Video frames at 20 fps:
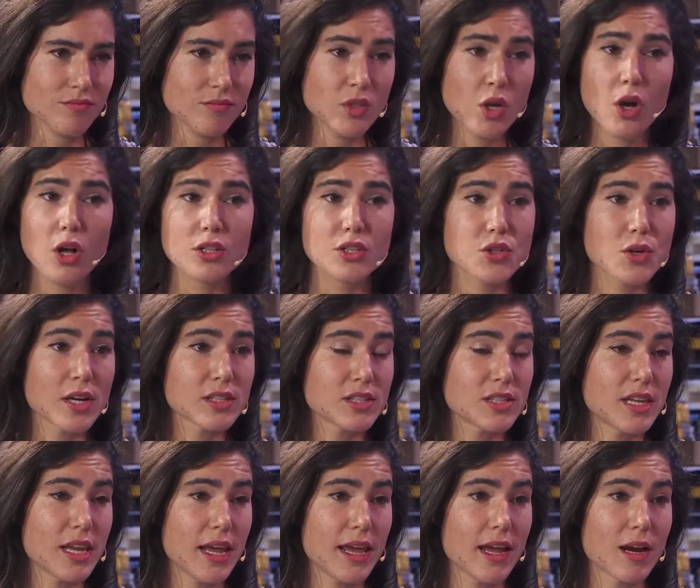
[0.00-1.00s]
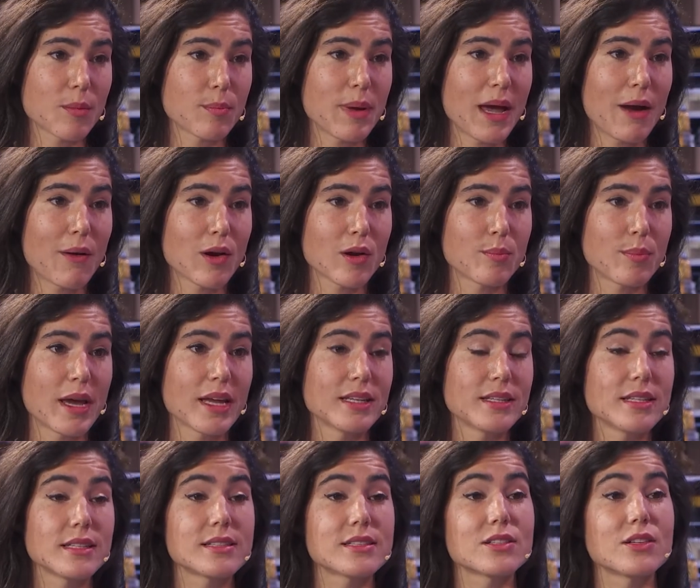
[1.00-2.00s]
All trucks today are powered by
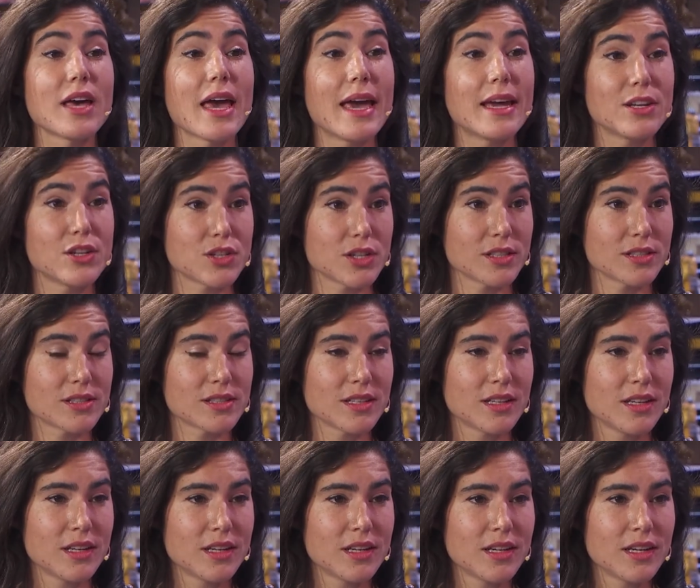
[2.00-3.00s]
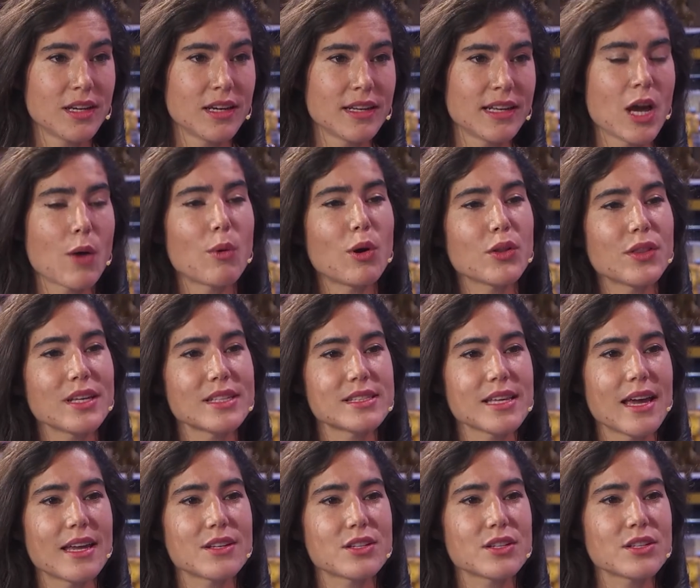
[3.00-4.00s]
diesel engines. Now, while these
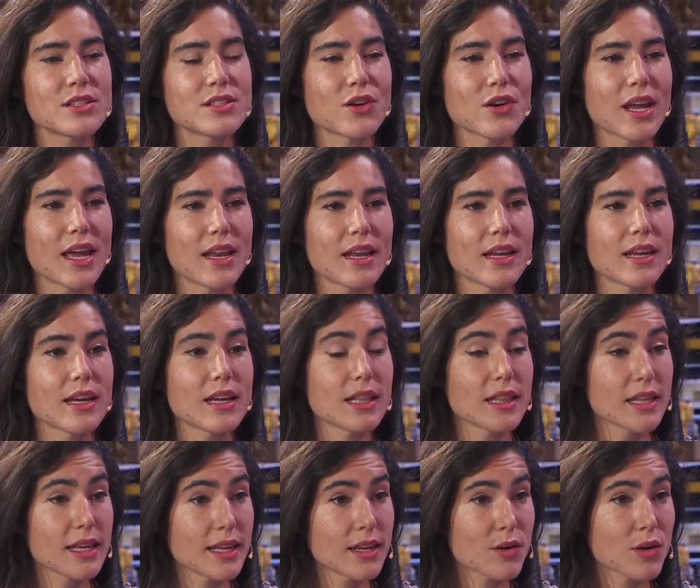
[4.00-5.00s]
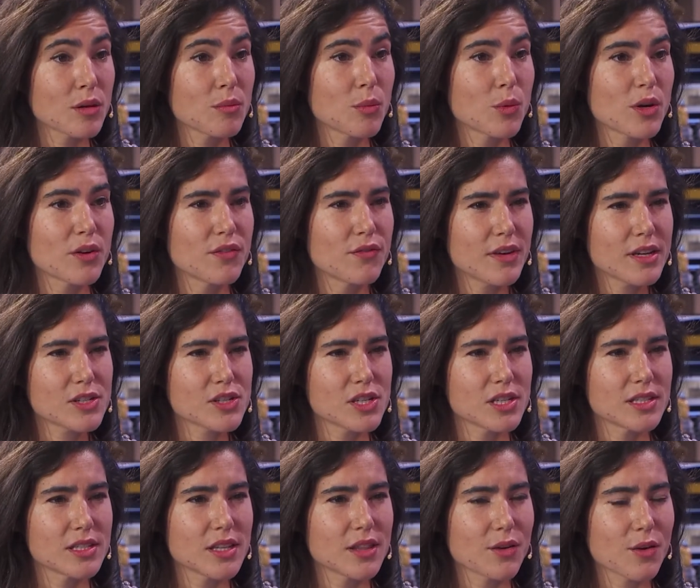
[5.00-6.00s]
engines are getting cleaner and more
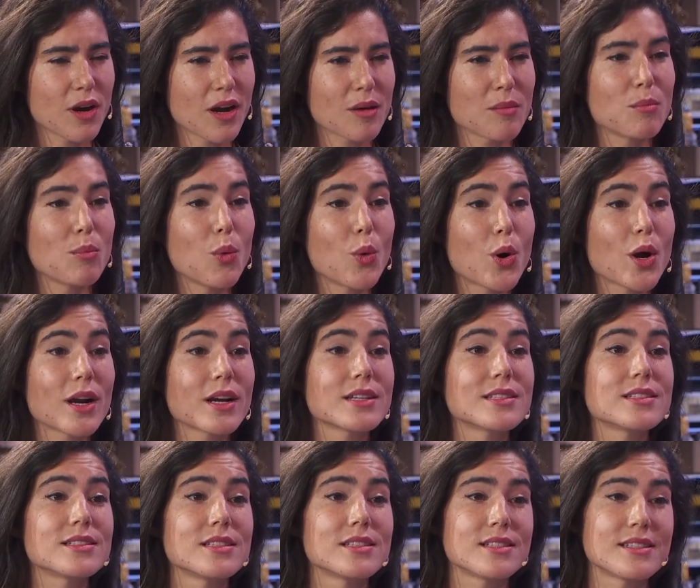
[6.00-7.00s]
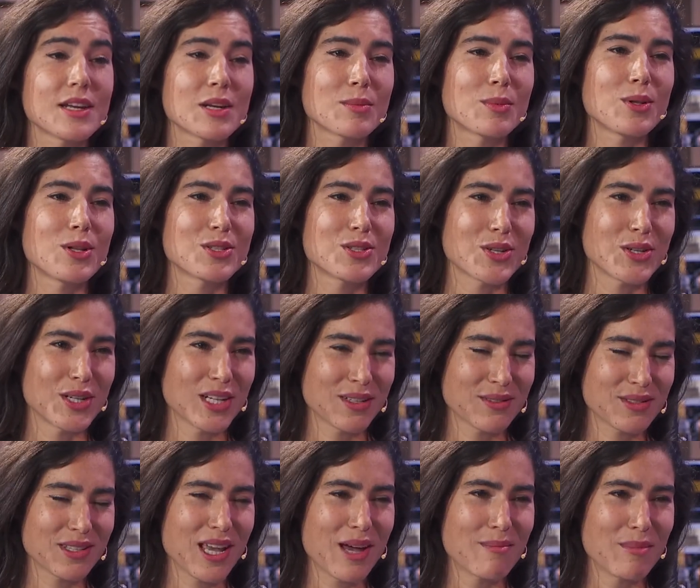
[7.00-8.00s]
efficient, there are more sustainable
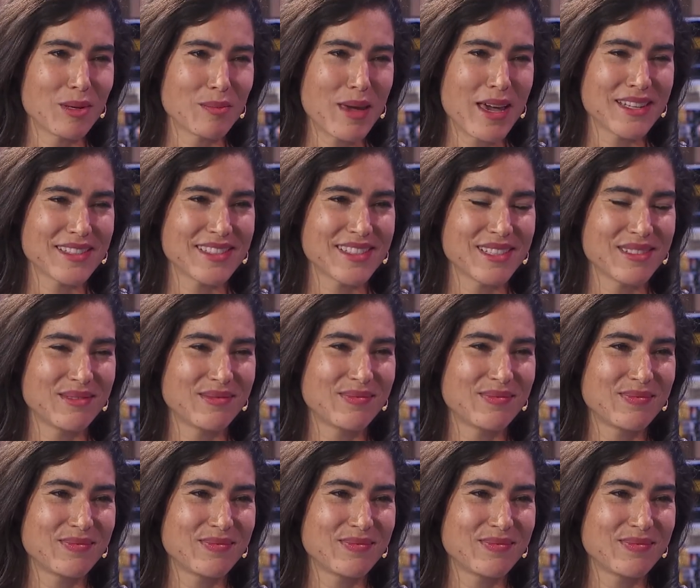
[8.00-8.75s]
alternatives coming, Madison.